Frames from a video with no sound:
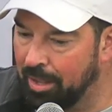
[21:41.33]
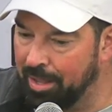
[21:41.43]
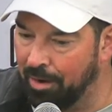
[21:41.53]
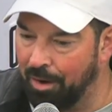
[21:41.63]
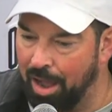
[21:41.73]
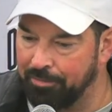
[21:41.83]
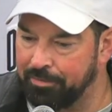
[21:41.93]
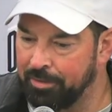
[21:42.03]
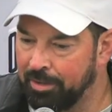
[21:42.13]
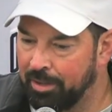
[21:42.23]
In our
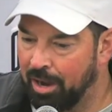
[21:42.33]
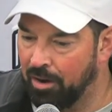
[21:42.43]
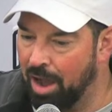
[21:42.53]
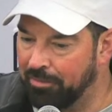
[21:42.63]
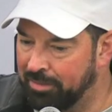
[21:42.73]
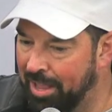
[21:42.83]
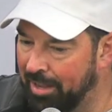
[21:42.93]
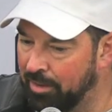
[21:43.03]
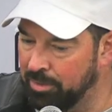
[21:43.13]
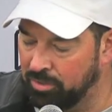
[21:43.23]
off
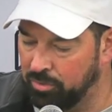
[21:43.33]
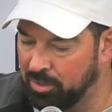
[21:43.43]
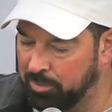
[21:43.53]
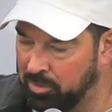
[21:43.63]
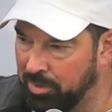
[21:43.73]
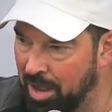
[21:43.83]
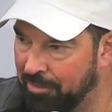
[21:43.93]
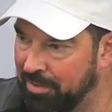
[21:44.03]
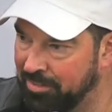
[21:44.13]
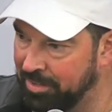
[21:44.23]
day, we switch between
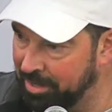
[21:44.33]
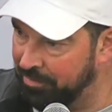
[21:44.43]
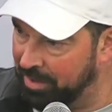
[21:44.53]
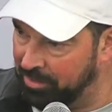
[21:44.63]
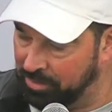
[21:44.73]
offense and defense.